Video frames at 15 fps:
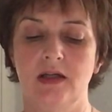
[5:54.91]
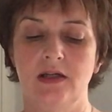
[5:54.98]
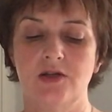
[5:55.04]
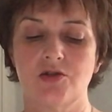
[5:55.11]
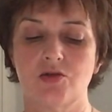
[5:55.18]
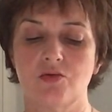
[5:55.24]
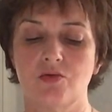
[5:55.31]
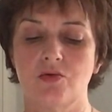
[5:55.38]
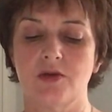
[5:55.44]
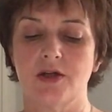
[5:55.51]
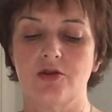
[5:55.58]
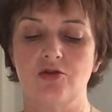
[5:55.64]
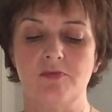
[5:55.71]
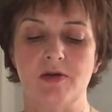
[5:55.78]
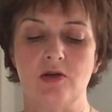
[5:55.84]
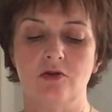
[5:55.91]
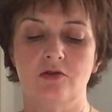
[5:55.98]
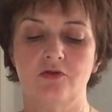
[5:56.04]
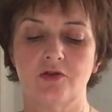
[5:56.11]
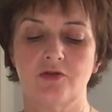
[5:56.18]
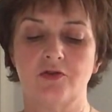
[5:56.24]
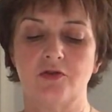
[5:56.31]
so that you may
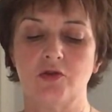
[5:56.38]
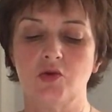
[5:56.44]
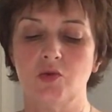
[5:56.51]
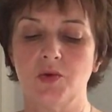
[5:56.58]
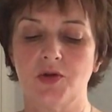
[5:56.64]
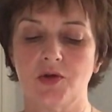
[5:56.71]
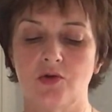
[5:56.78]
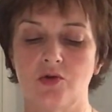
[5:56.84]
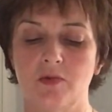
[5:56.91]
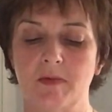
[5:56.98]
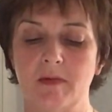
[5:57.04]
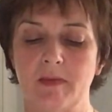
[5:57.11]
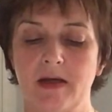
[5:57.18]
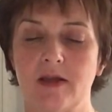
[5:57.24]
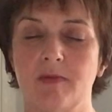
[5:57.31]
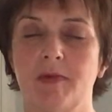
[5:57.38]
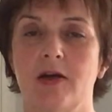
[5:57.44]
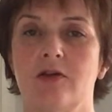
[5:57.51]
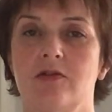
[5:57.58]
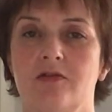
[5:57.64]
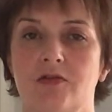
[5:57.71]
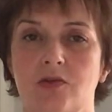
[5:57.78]
overflow with hope by the
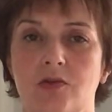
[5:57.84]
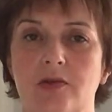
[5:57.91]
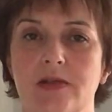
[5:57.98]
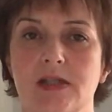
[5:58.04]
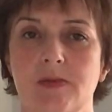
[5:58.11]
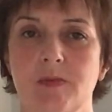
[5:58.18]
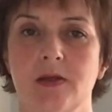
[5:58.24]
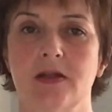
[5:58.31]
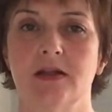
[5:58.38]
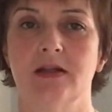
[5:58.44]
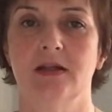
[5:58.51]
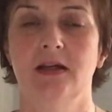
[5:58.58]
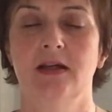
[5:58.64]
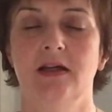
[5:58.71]
power of the Holy Spirit."